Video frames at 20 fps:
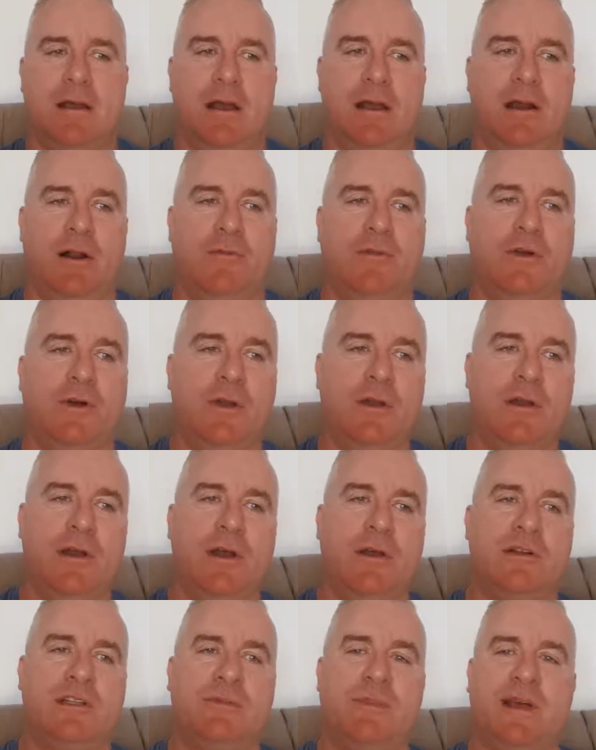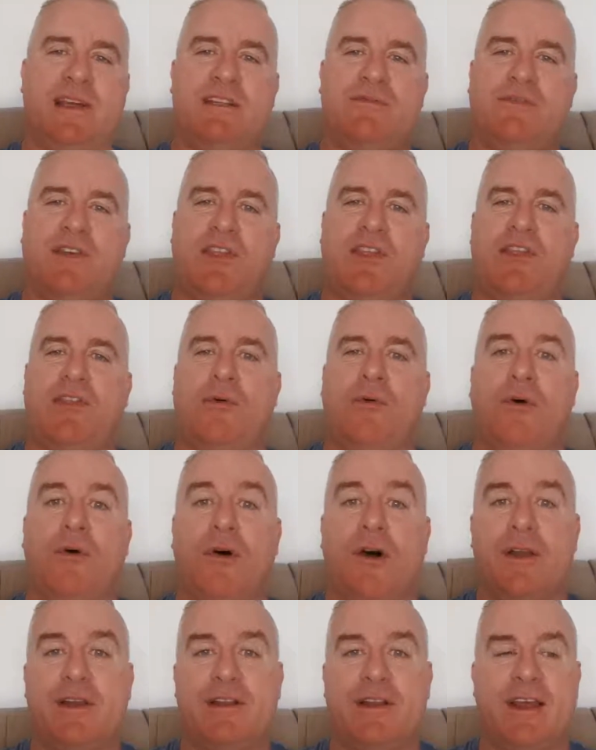And I've got no space for
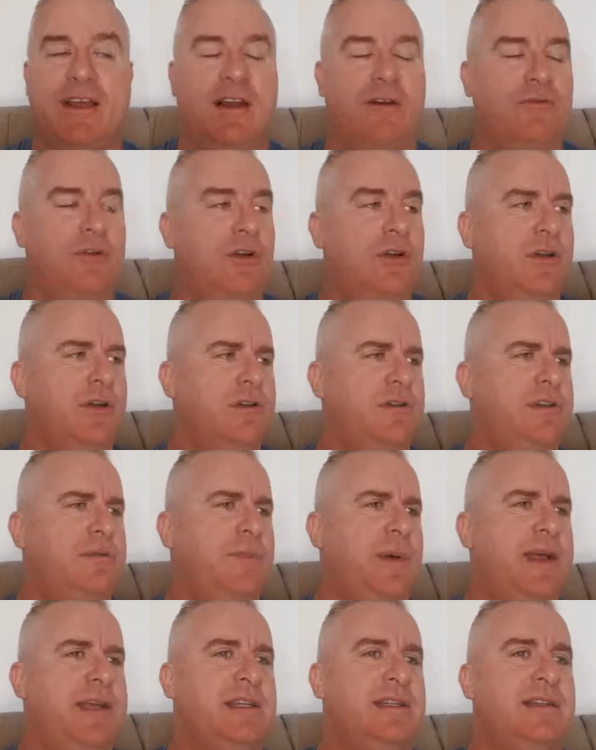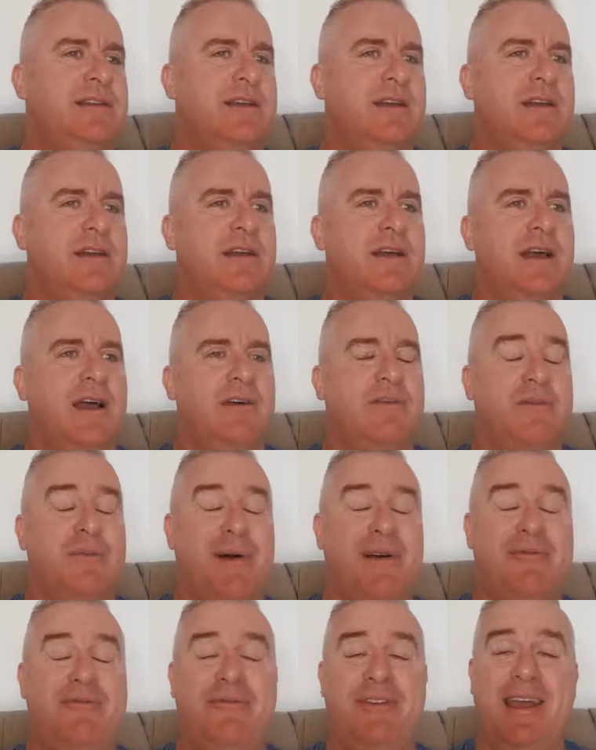thought. And I've got no space for
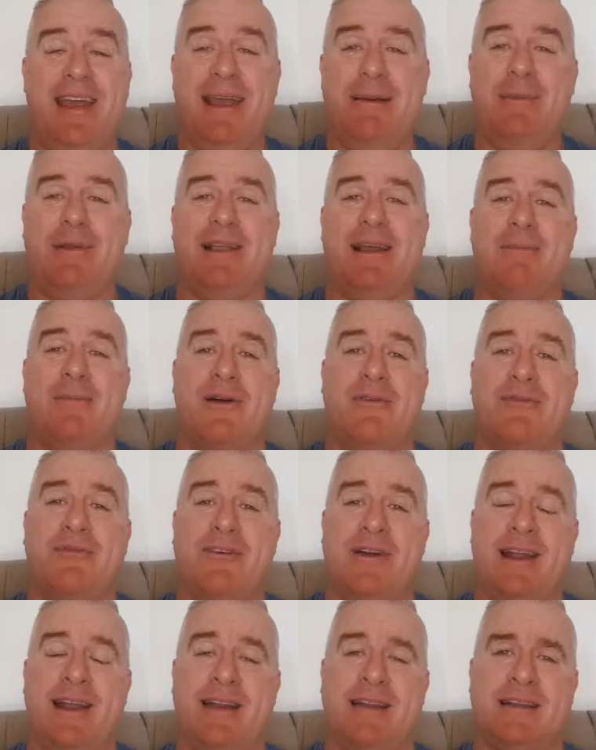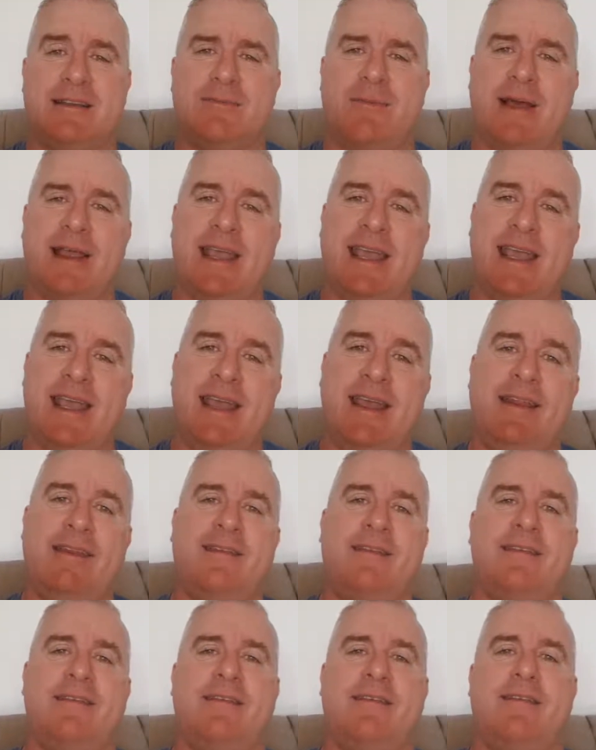my family and my friends and my
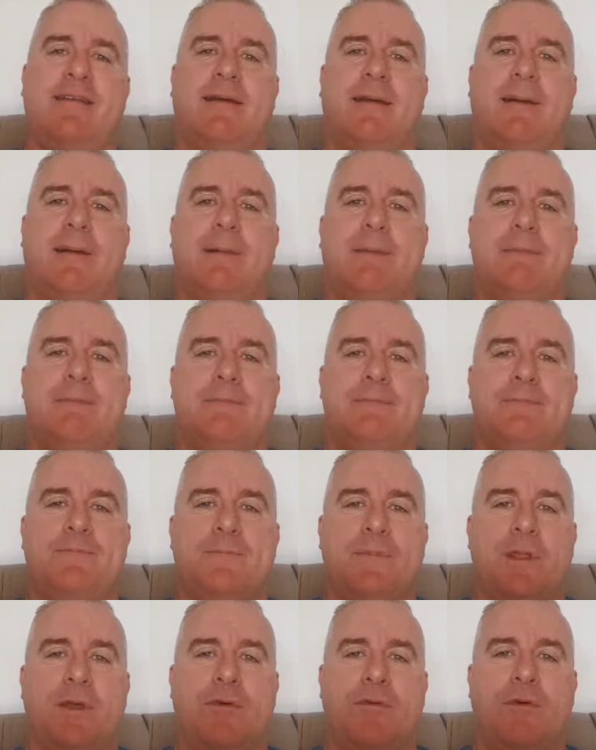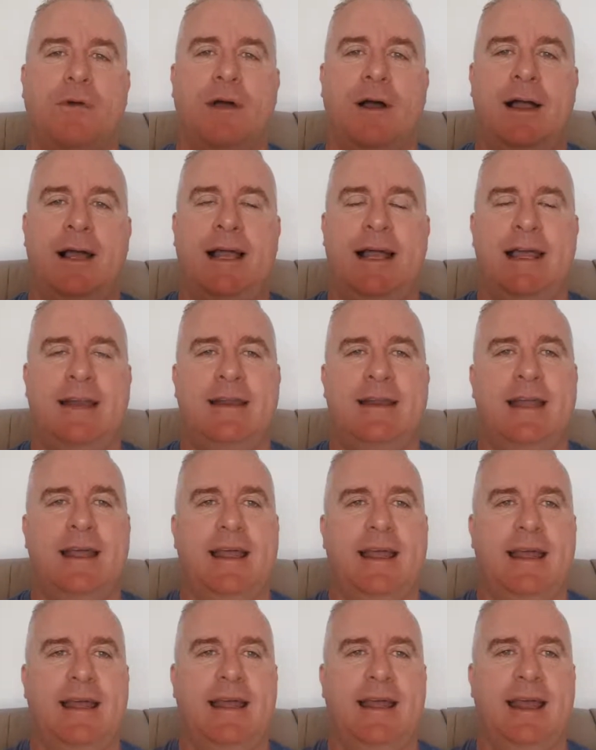kids. Right? And
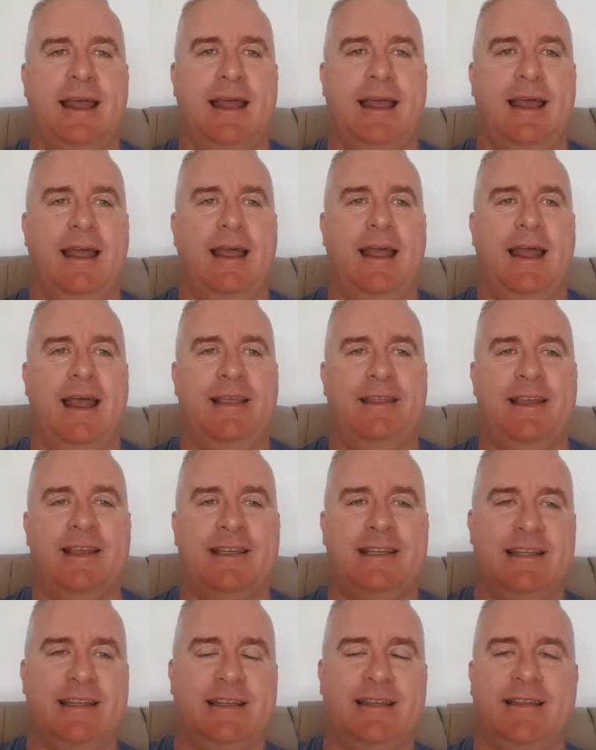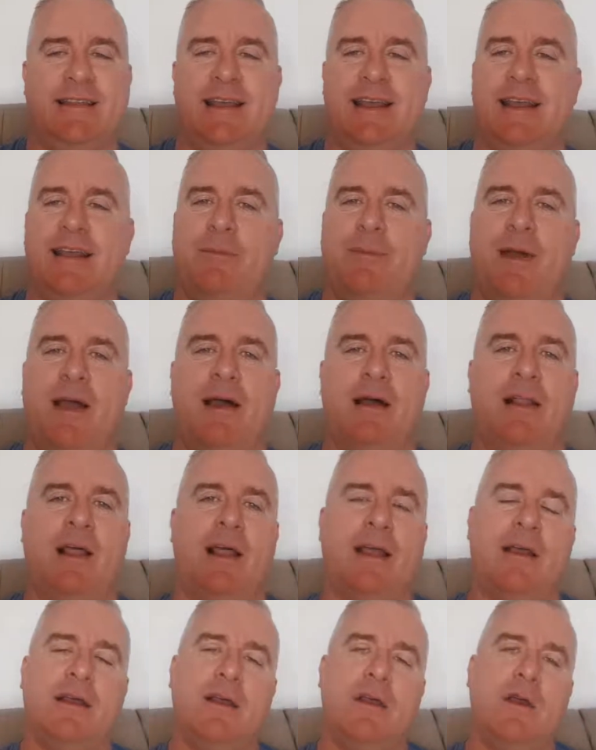this is the thing about,
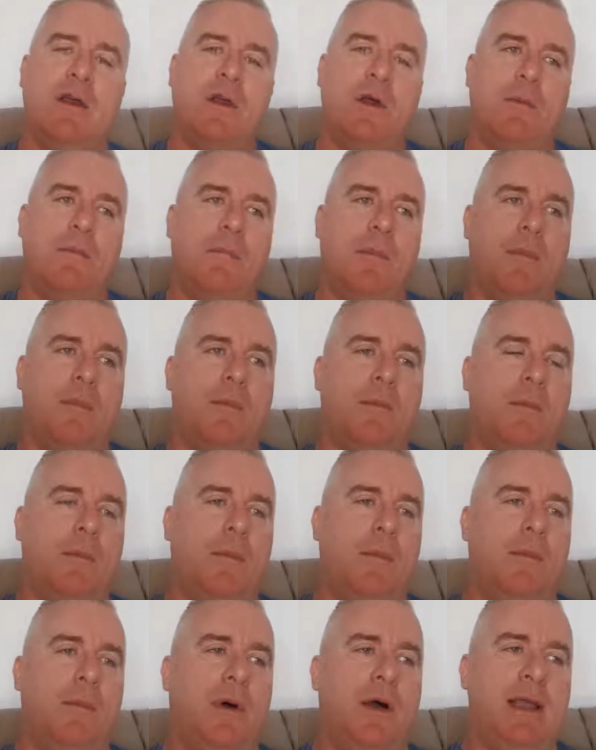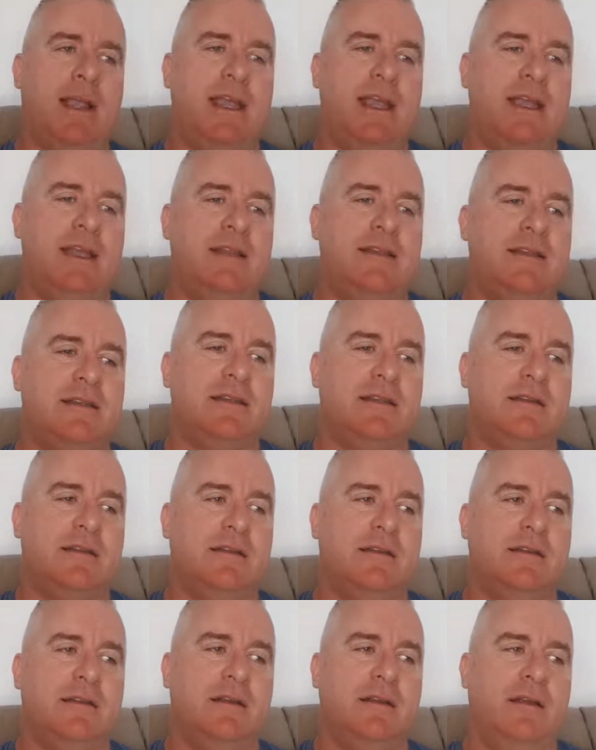like, my kids,
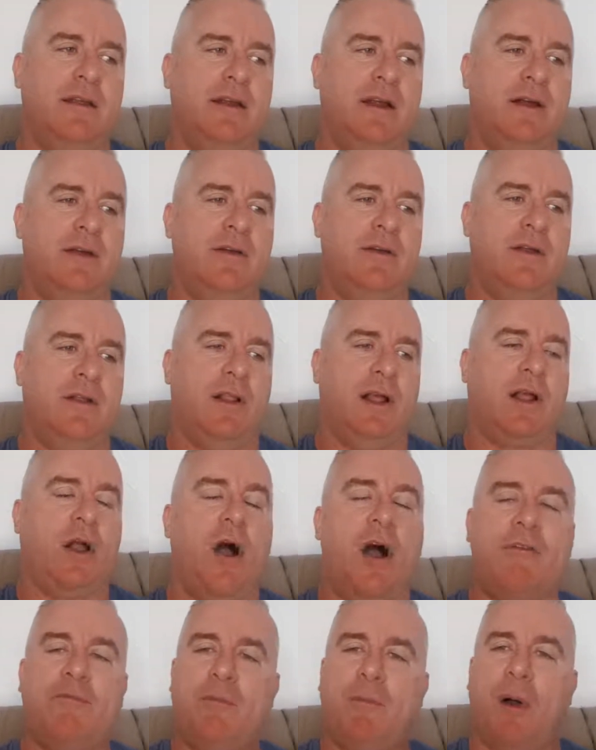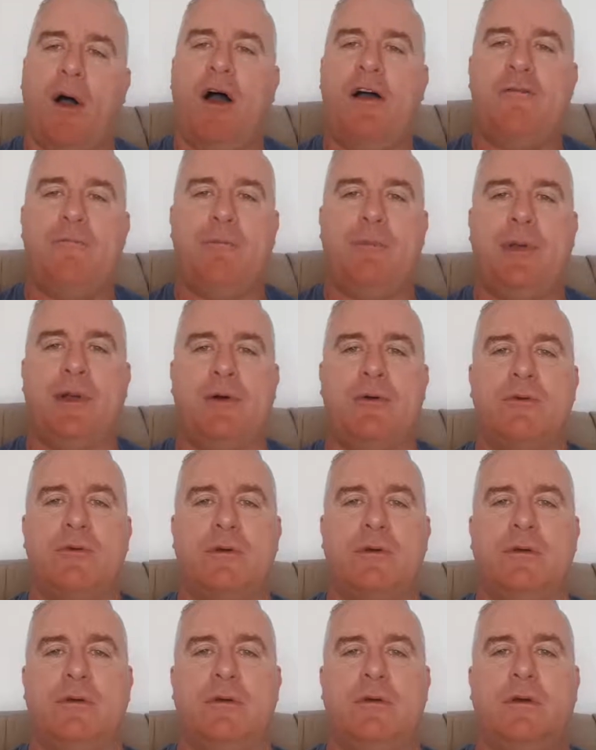I've built
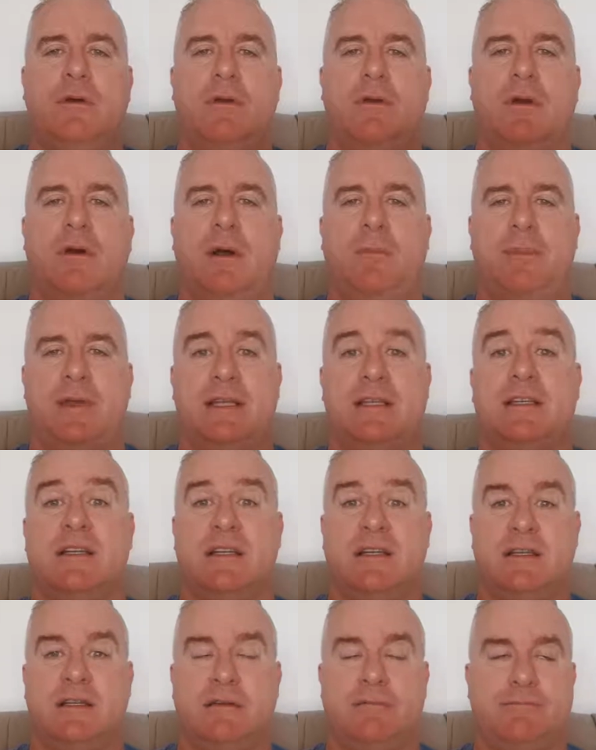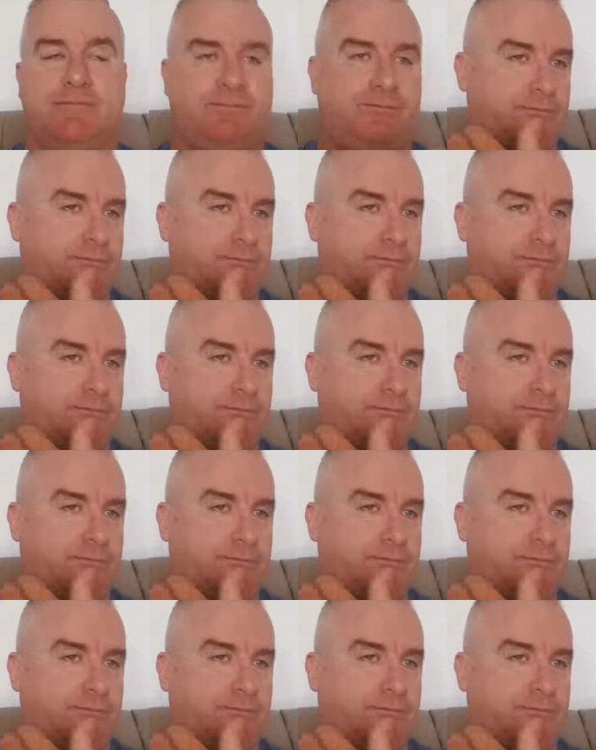a business